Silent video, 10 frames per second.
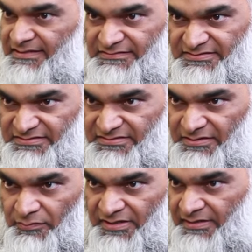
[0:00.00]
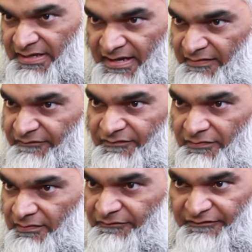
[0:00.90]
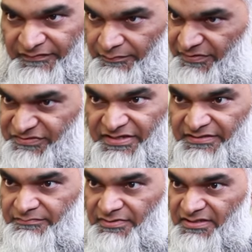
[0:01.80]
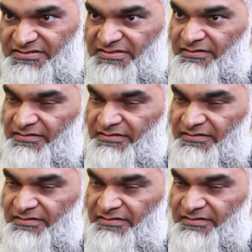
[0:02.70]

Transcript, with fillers: is one half or 50% because there,